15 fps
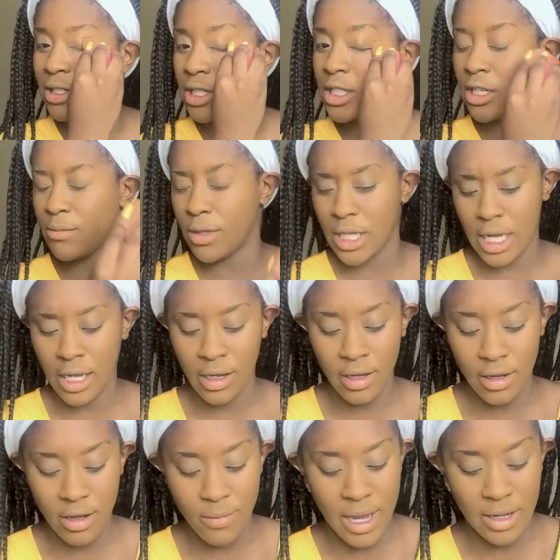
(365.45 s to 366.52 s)
or
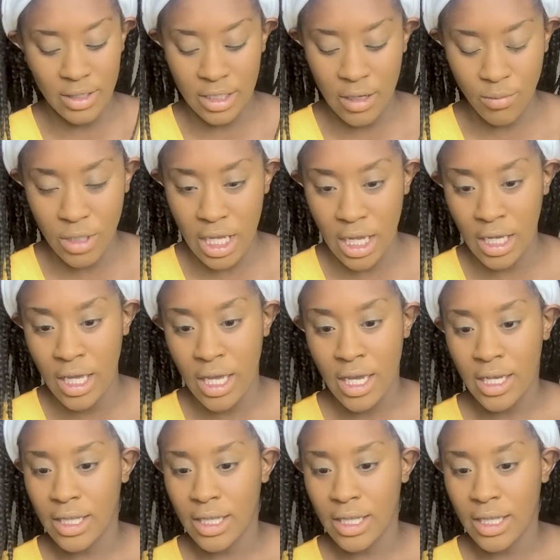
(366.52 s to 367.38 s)
something about something,